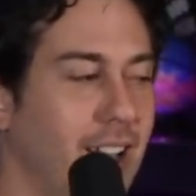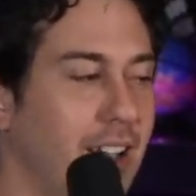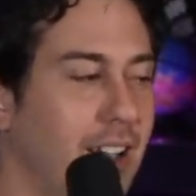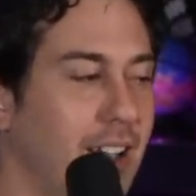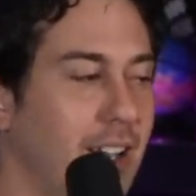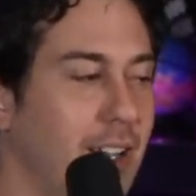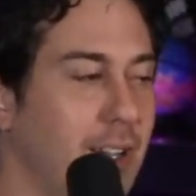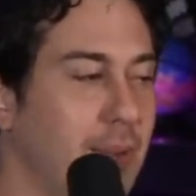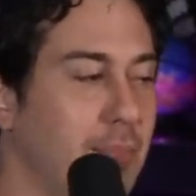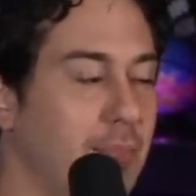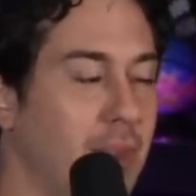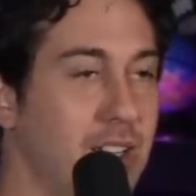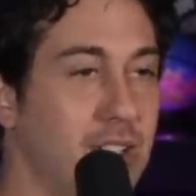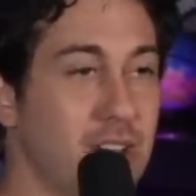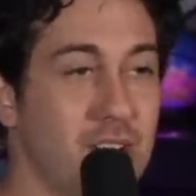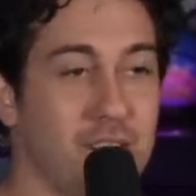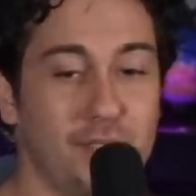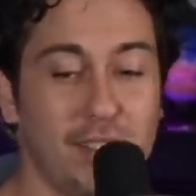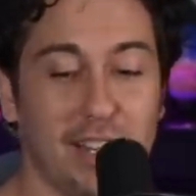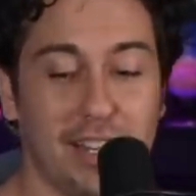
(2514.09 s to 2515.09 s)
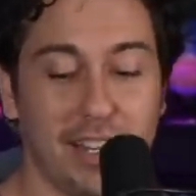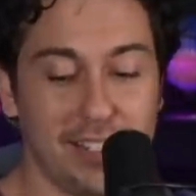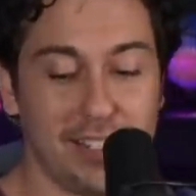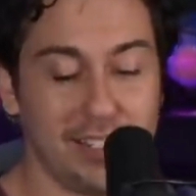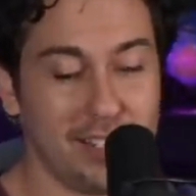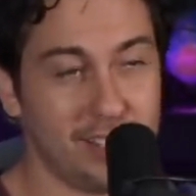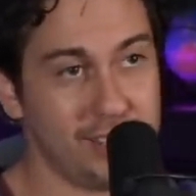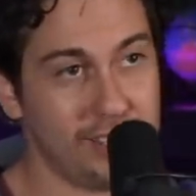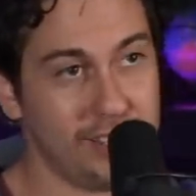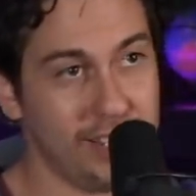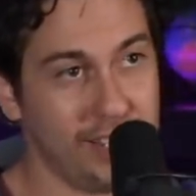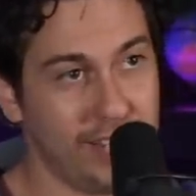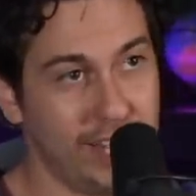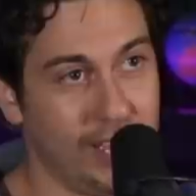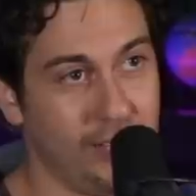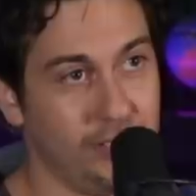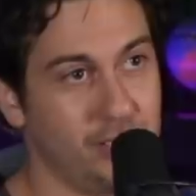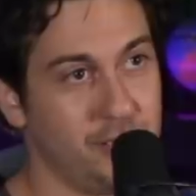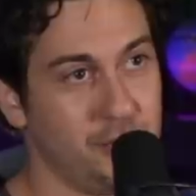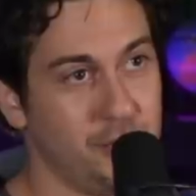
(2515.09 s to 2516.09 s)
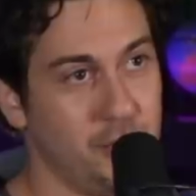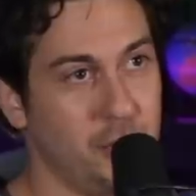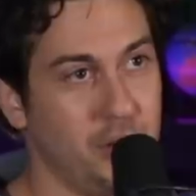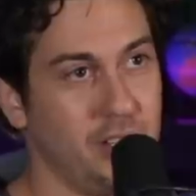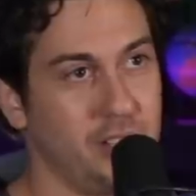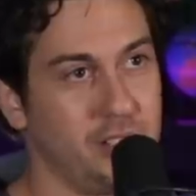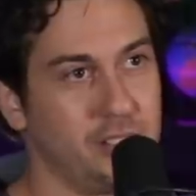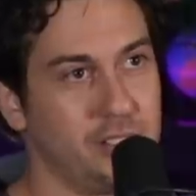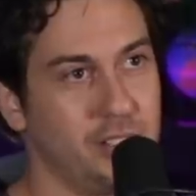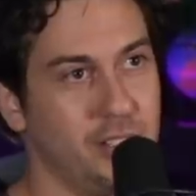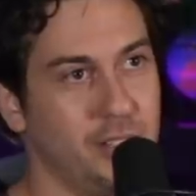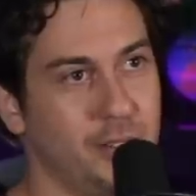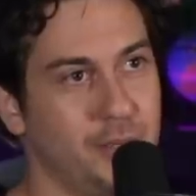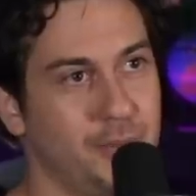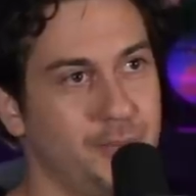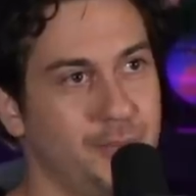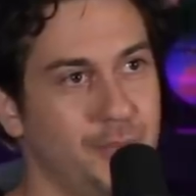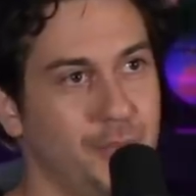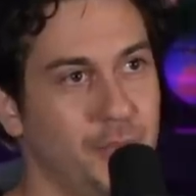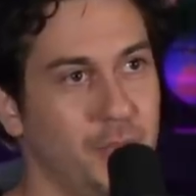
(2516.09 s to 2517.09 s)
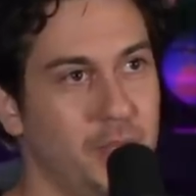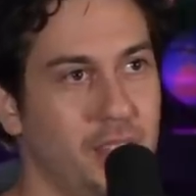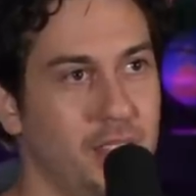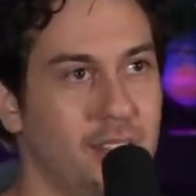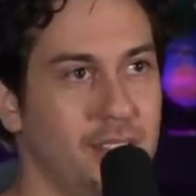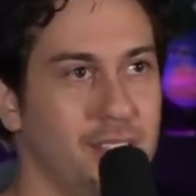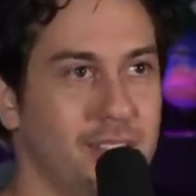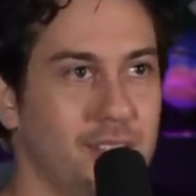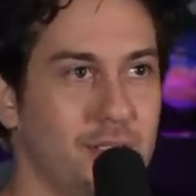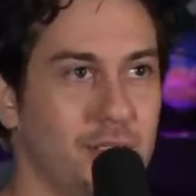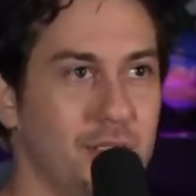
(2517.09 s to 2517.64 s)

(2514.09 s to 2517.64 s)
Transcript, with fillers: Um, I just found out it did sell out this morning, so Holy shit!